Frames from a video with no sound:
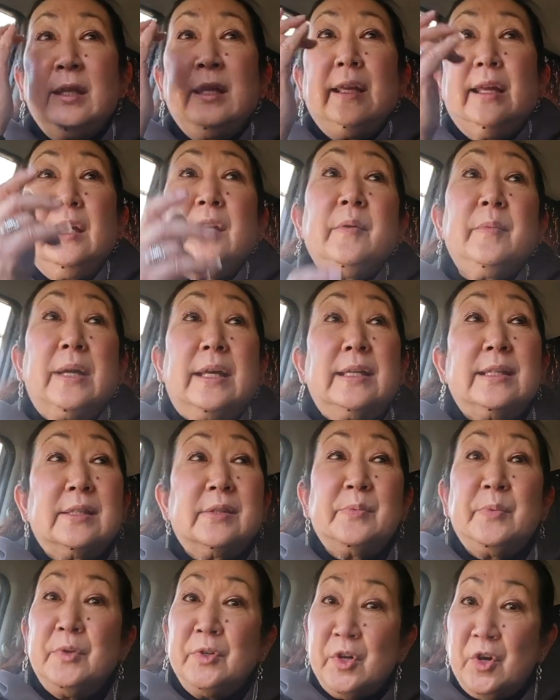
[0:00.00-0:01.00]

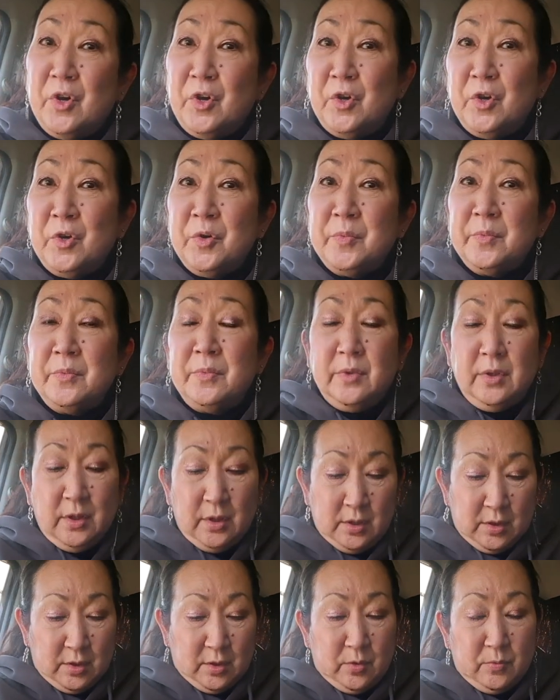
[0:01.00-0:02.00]
Anyways, we'll go home.
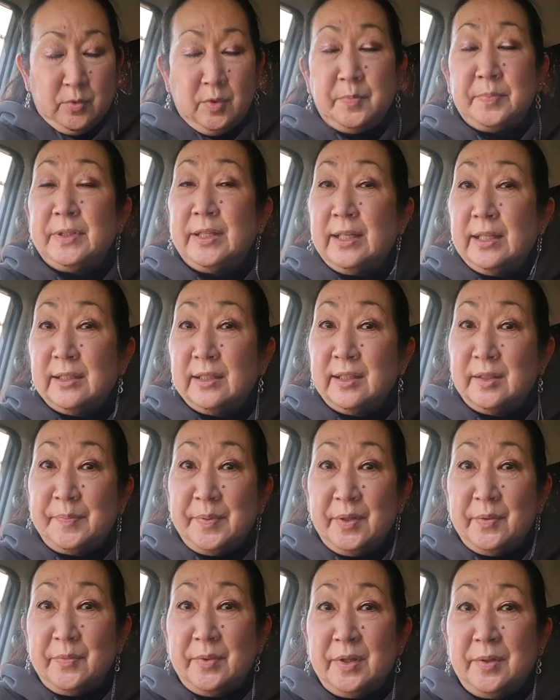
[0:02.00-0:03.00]
We'll play a little
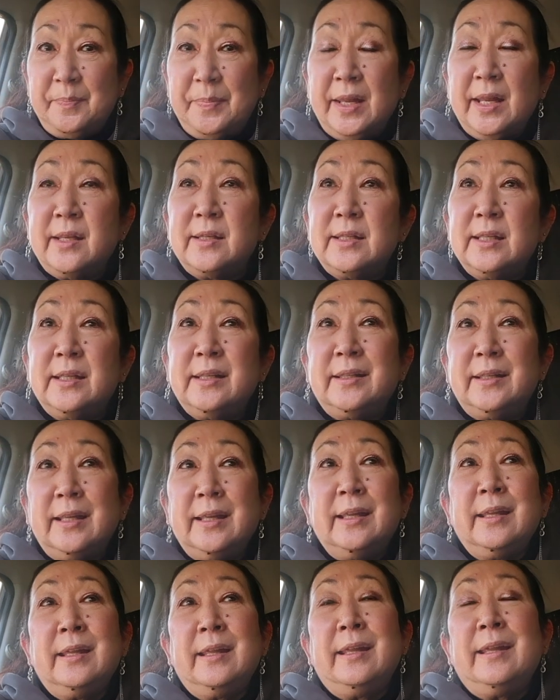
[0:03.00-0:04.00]
bit with Bandit.
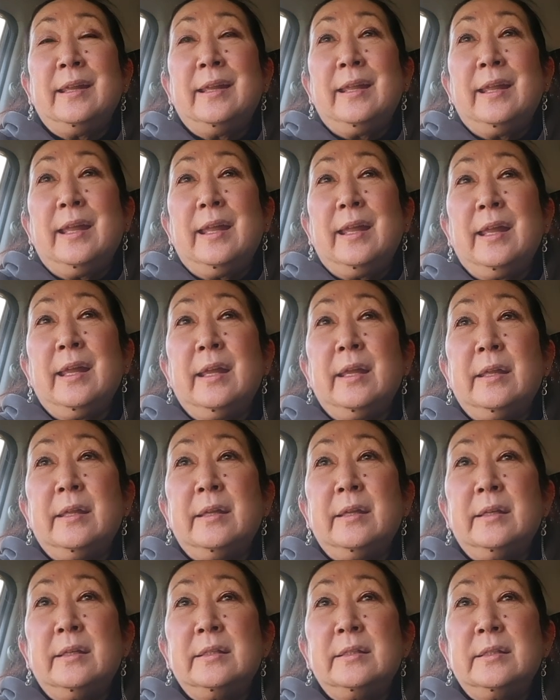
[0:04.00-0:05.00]

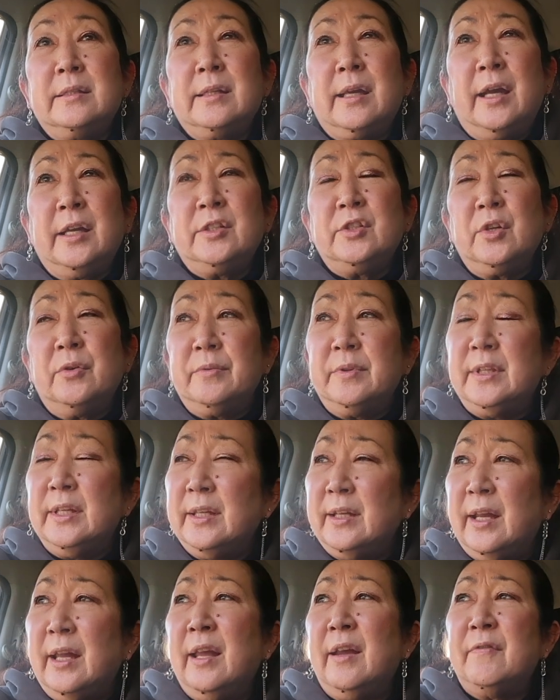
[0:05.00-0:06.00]
And I don't
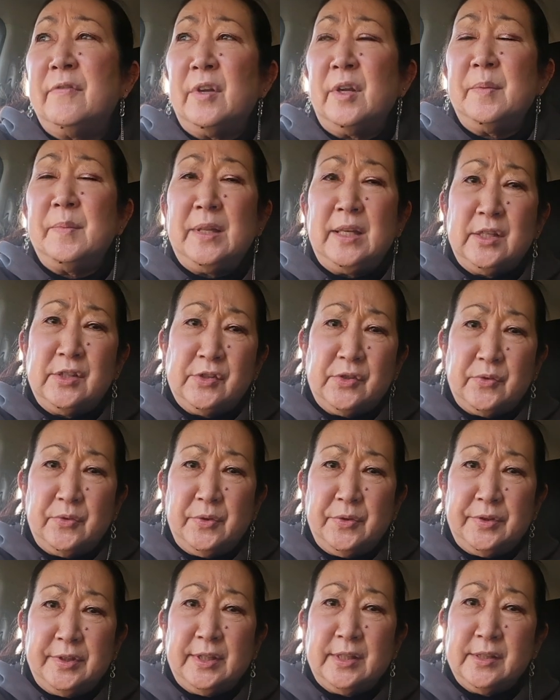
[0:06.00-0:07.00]
think I have very many
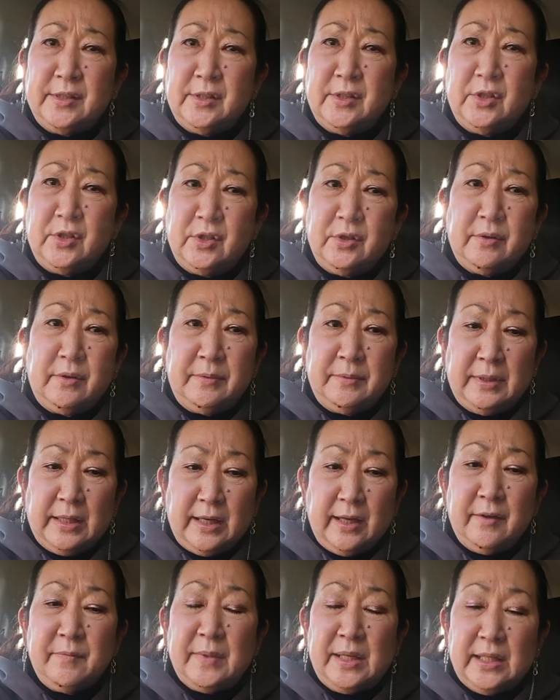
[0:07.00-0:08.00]
school things to do.
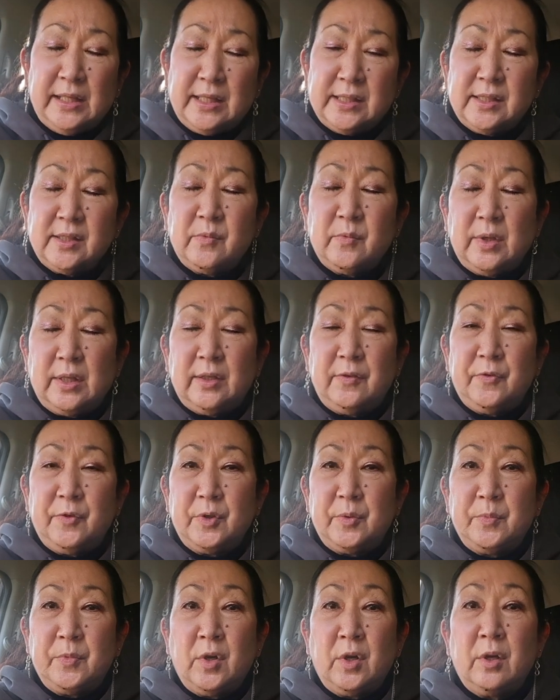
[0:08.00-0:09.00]
I have my lesson ready for
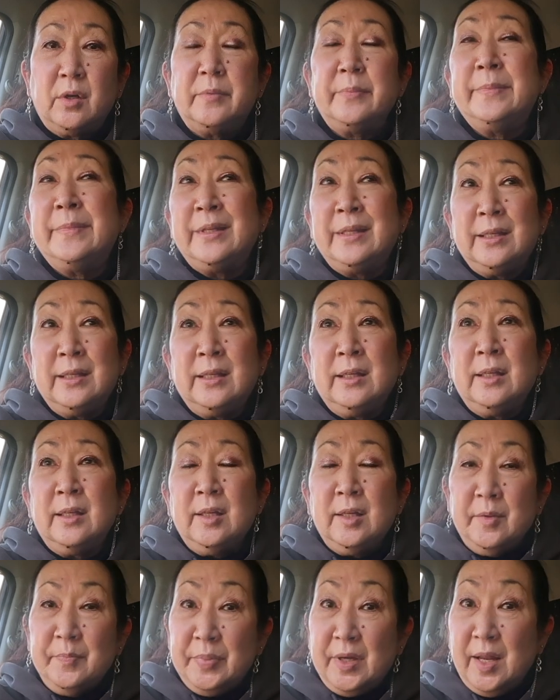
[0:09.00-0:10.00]
tomorrow.
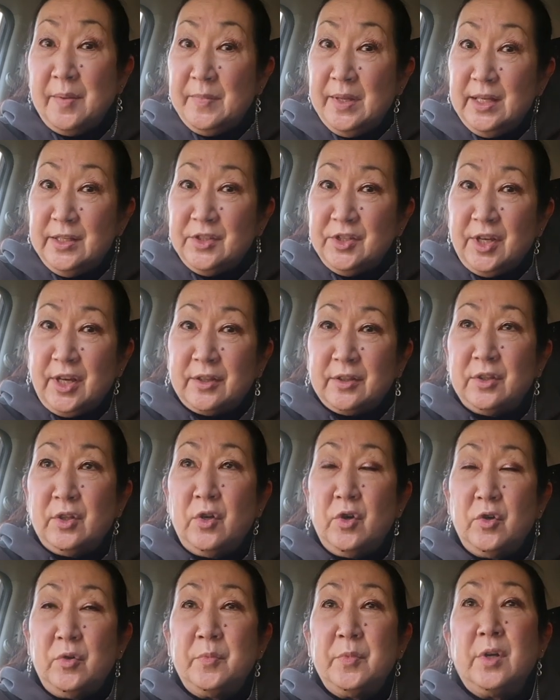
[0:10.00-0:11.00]
But I may check the
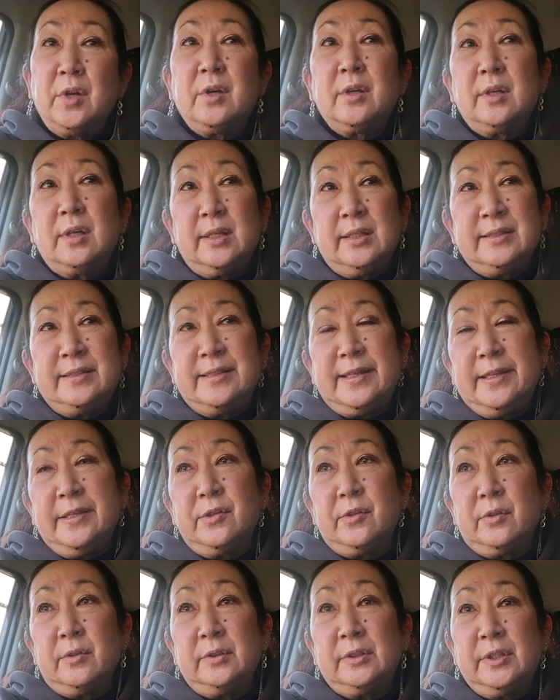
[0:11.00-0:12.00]
homework a day
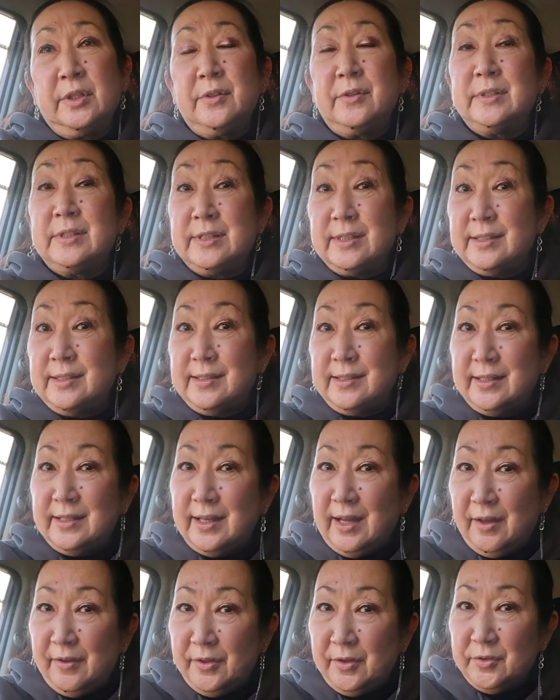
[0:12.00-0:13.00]
earlier and just see
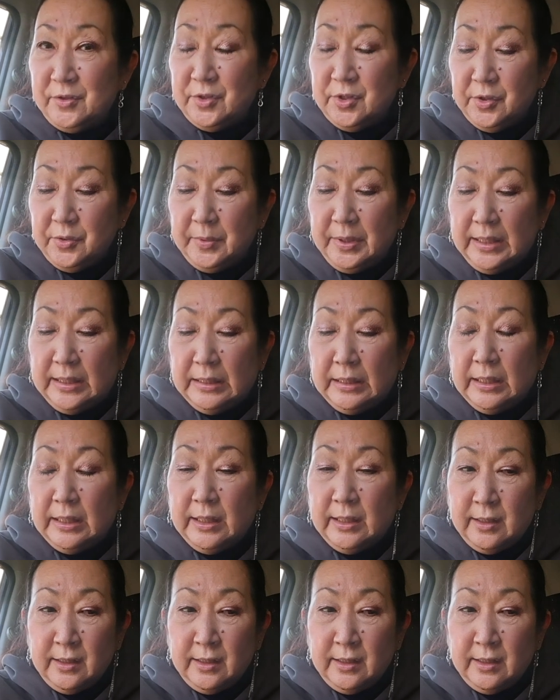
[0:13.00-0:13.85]
how they're doing.